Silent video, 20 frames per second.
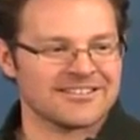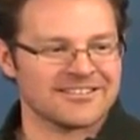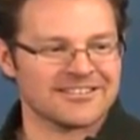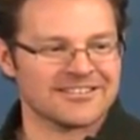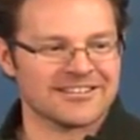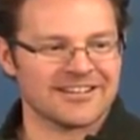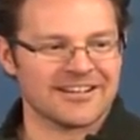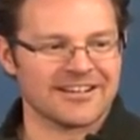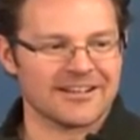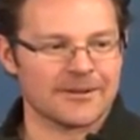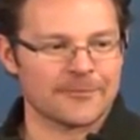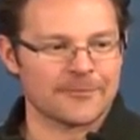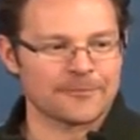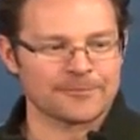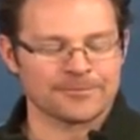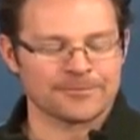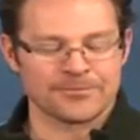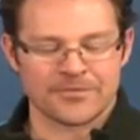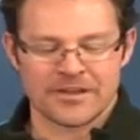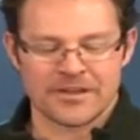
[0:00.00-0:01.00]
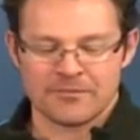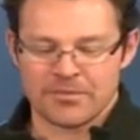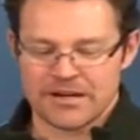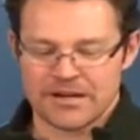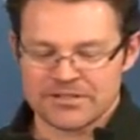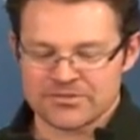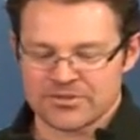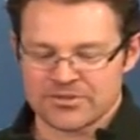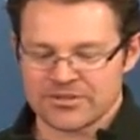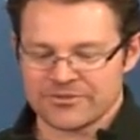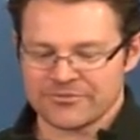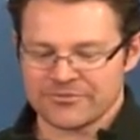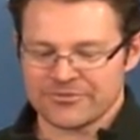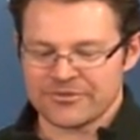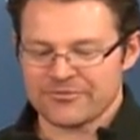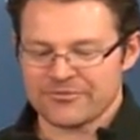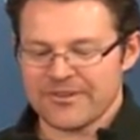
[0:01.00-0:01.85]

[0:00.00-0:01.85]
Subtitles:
Okay? But it's sort of,